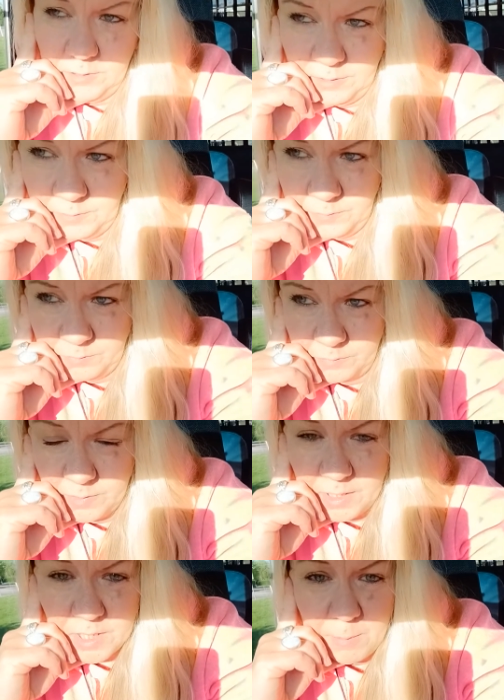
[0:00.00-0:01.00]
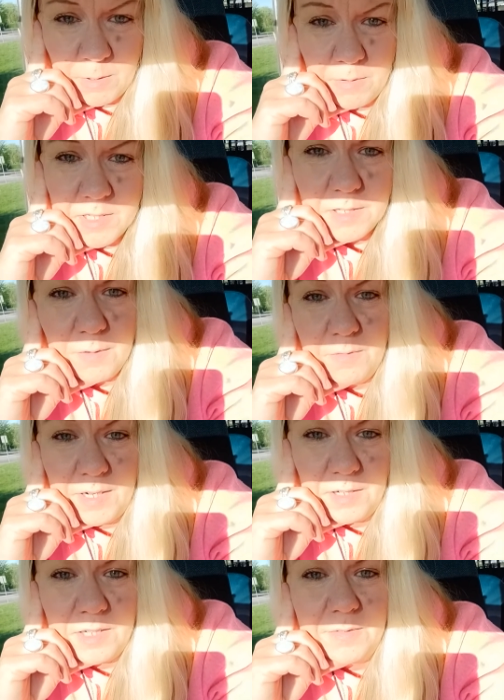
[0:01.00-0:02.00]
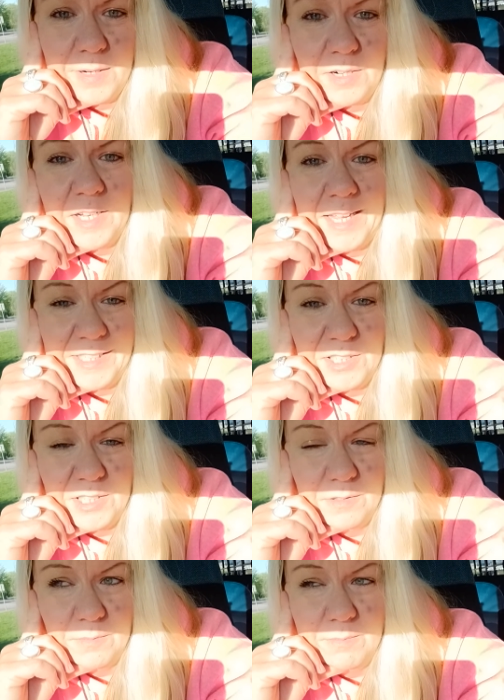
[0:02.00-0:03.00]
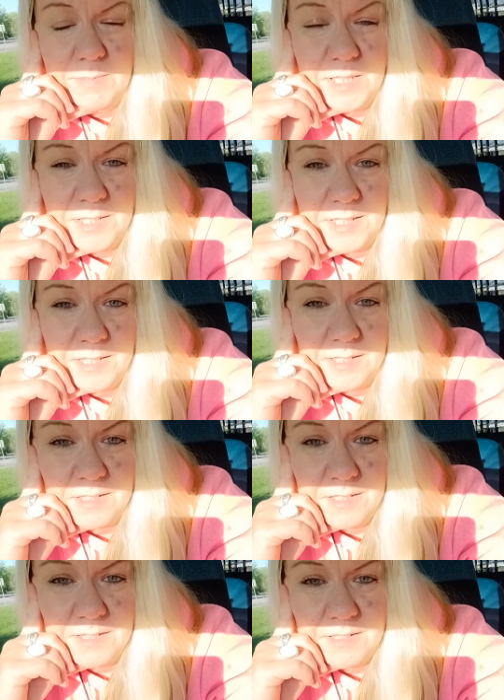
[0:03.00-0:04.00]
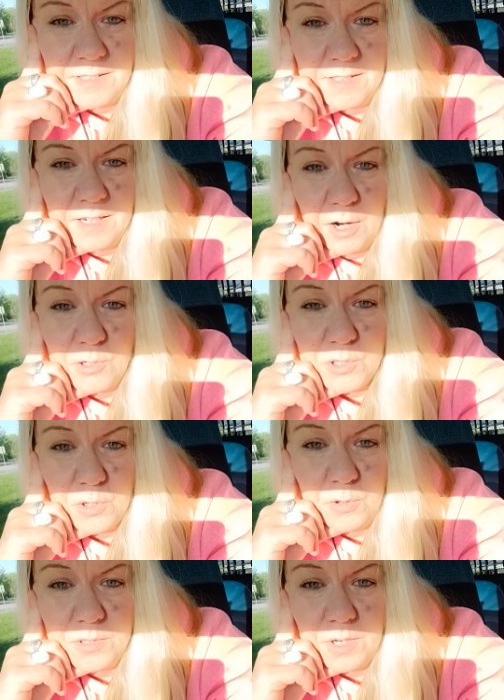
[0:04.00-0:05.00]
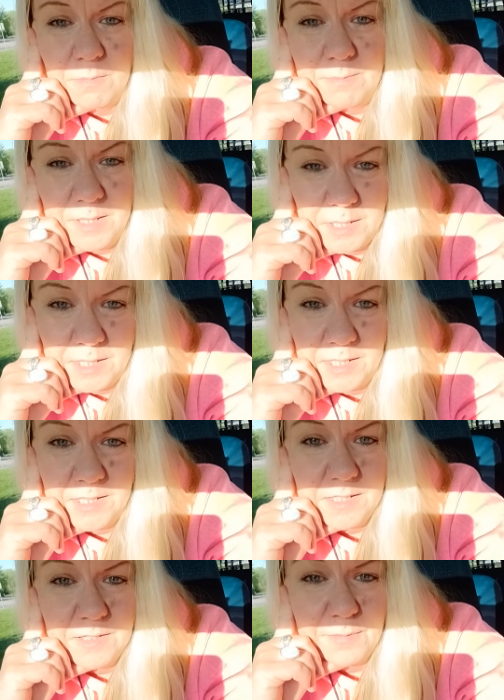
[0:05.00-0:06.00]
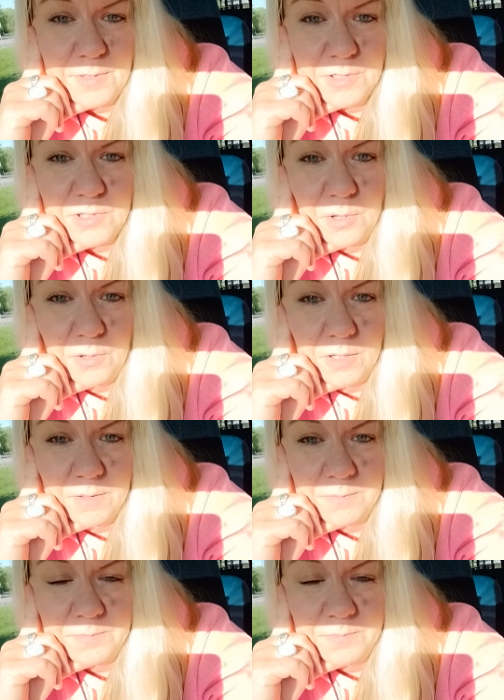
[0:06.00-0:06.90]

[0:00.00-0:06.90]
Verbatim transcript: and some of us are very, very ancient, millions our souls are millions of years old.